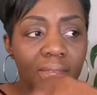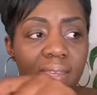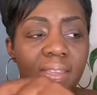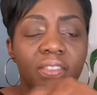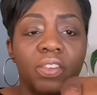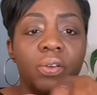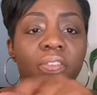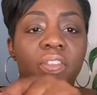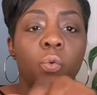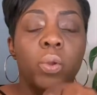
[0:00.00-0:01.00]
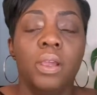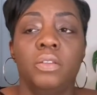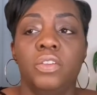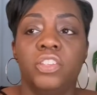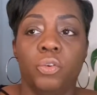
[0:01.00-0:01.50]
insert it somewhere
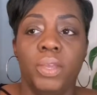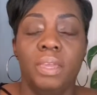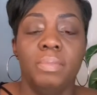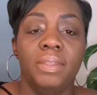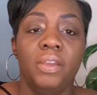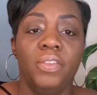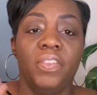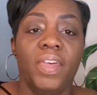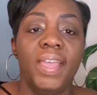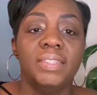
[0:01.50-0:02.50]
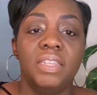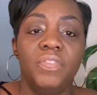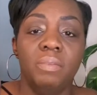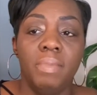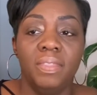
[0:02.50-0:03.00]
on the screen, but there's a
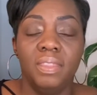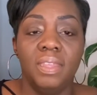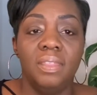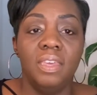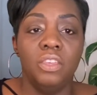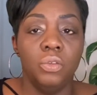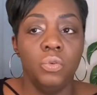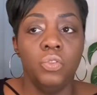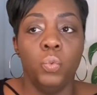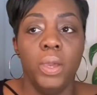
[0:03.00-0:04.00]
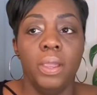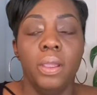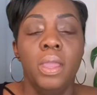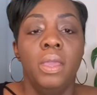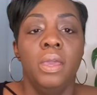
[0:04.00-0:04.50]
scientific method that they use
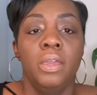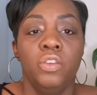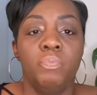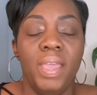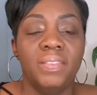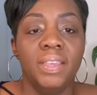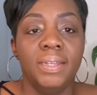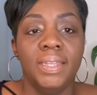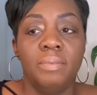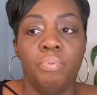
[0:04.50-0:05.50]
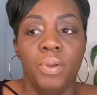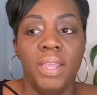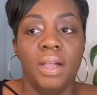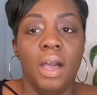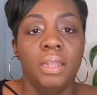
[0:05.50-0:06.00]
where you basically
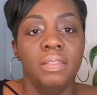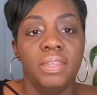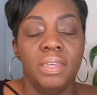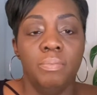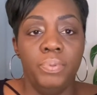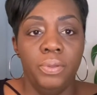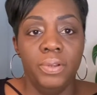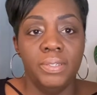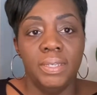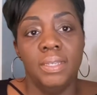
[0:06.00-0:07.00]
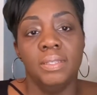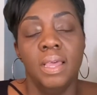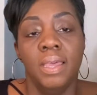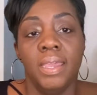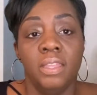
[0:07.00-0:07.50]
bring all of the impurities
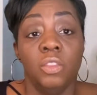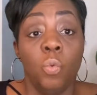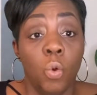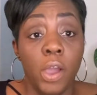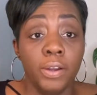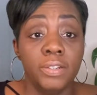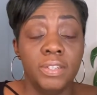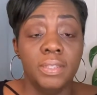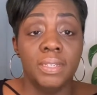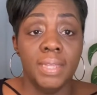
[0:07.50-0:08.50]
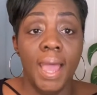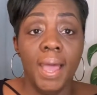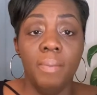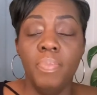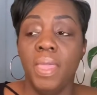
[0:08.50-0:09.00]
in the water to the
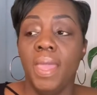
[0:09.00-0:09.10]
top,